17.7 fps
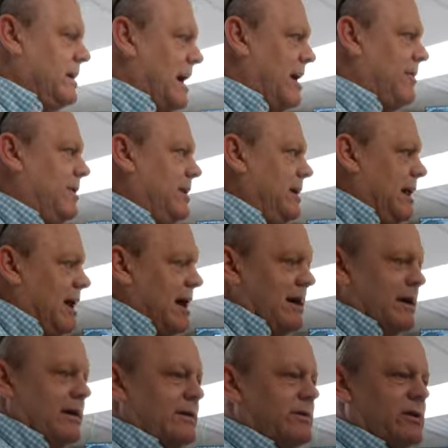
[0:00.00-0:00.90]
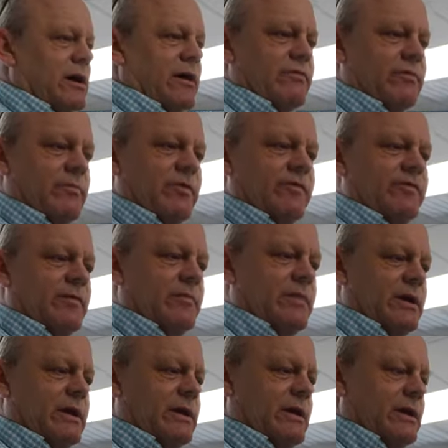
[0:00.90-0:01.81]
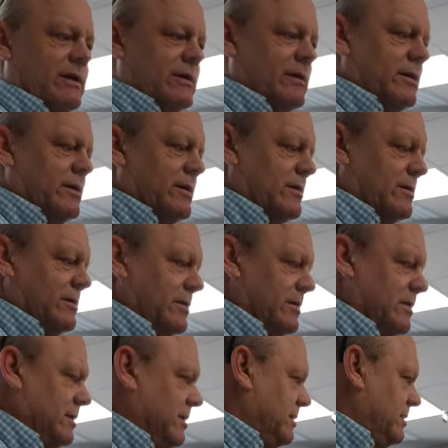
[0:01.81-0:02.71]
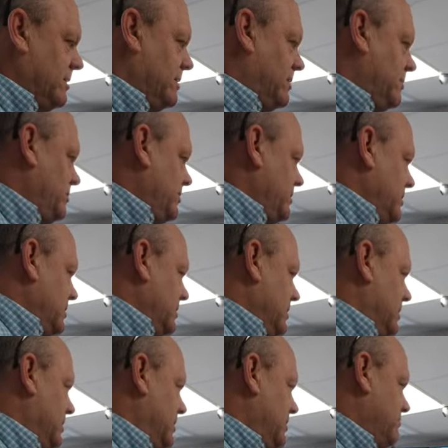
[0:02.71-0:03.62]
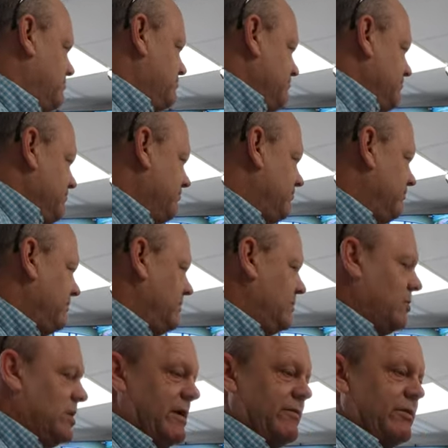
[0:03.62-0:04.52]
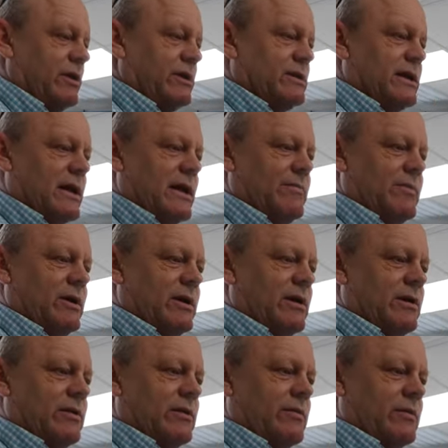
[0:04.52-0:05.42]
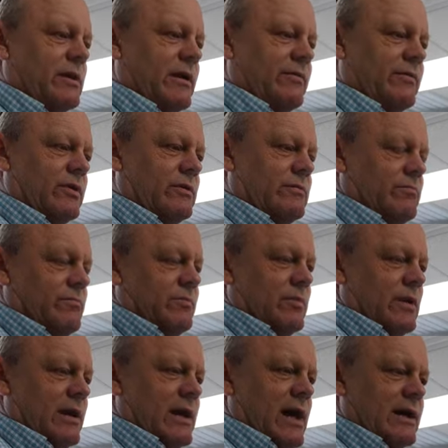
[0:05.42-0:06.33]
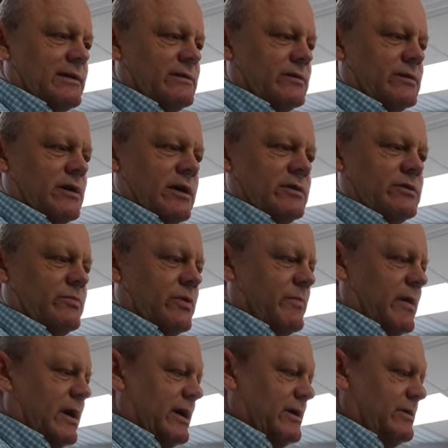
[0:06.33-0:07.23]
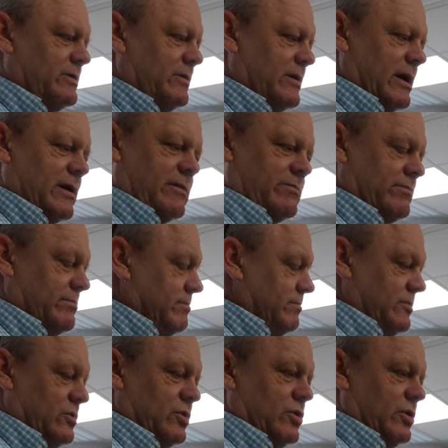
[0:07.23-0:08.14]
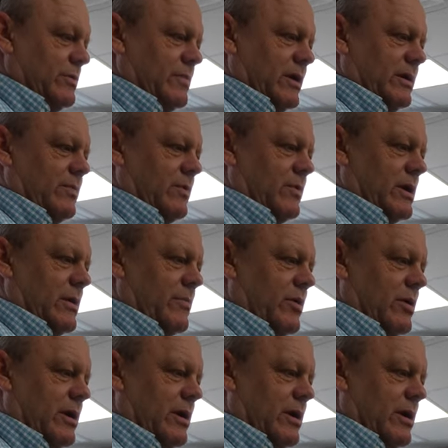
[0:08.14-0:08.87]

I really like it. It's comfortable for me, and uh, you know, um, we have a good time here. Have a nice customer base. We got good people come